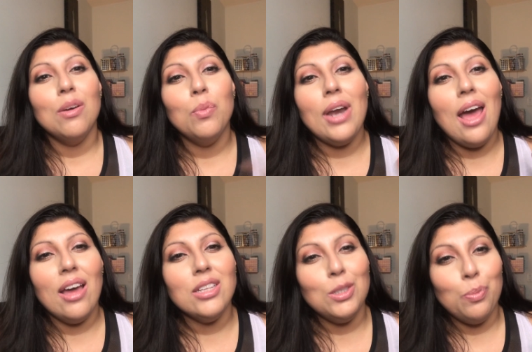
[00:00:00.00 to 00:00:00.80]
When
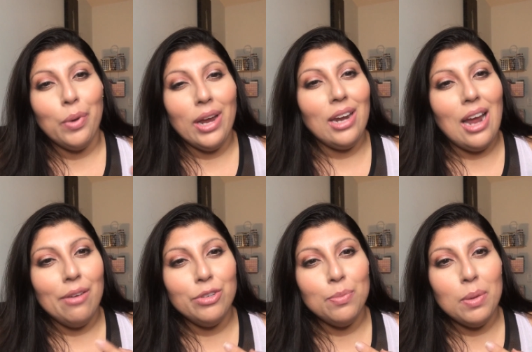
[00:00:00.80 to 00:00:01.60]
I spray it
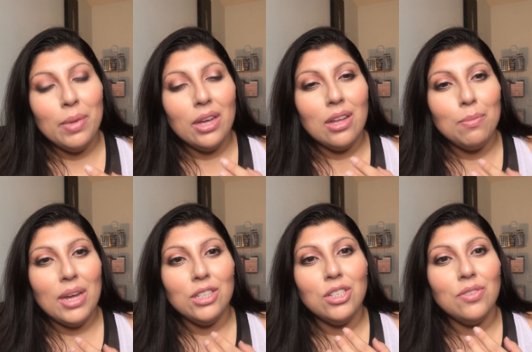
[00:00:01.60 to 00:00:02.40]
after my makeup,
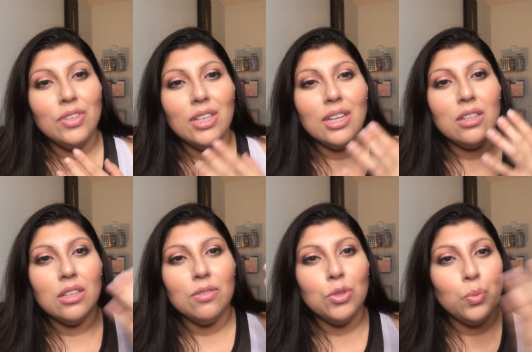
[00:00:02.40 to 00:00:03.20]
I just feel like it
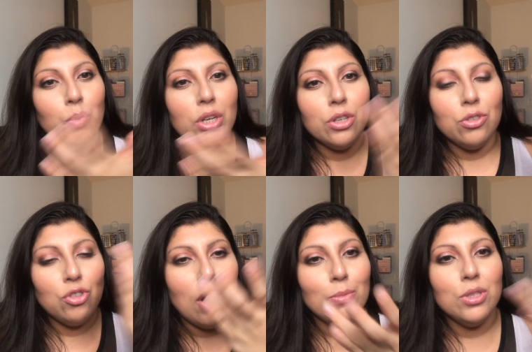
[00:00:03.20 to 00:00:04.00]
leaves weird
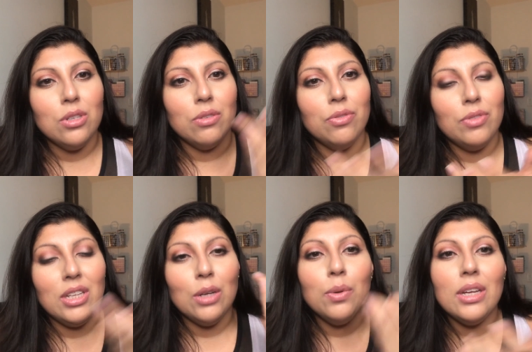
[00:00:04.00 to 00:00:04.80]
drops of
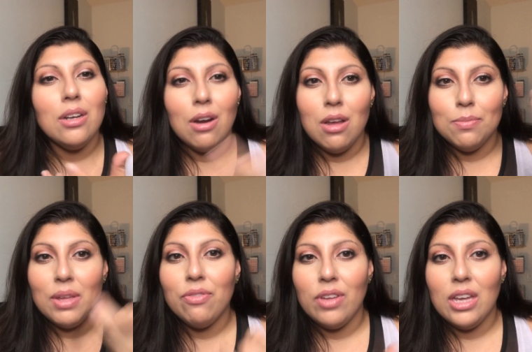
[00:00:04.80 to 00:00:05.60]
liquid on
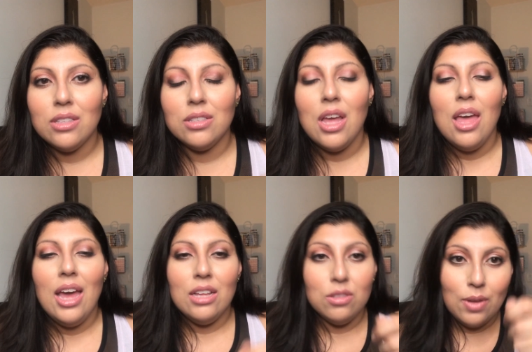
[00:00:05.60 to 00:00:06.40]
my face,
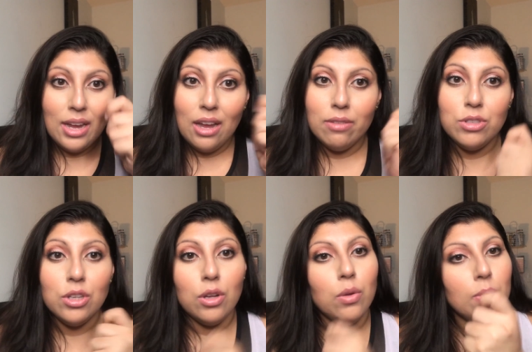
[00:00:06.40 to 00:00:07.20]
and so I have to
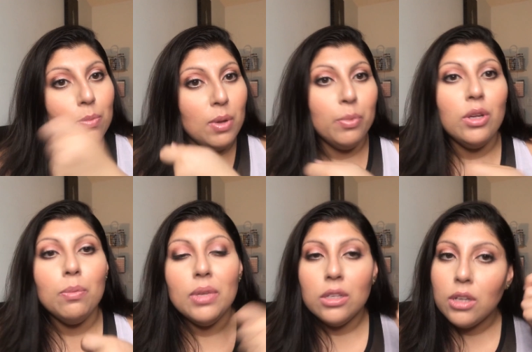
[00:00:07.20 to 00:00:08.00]
go with my
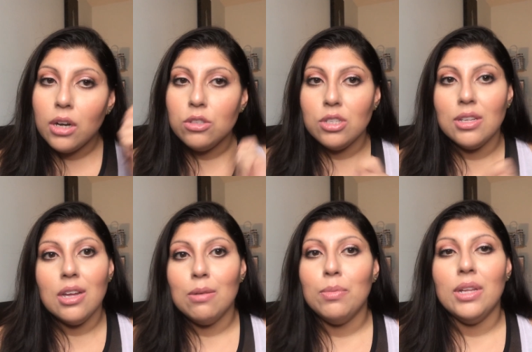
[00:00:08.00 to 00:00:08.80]
beauty blender and just
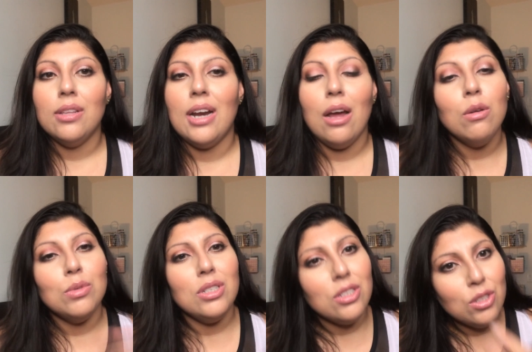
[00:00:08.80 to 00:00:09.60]
kind of blend it out,
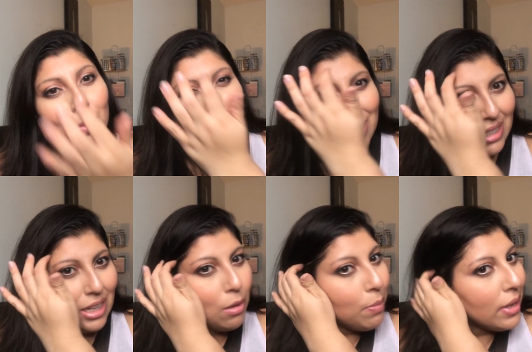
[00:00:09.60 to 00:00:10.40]
which is no big
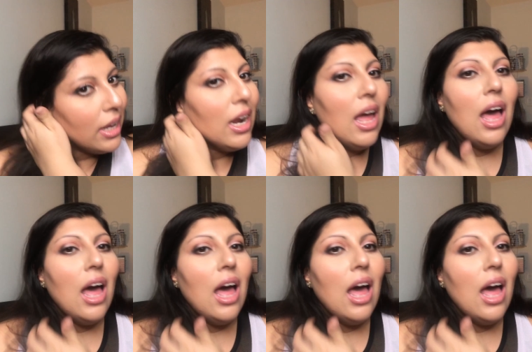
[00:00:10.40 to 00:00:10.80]
deal. But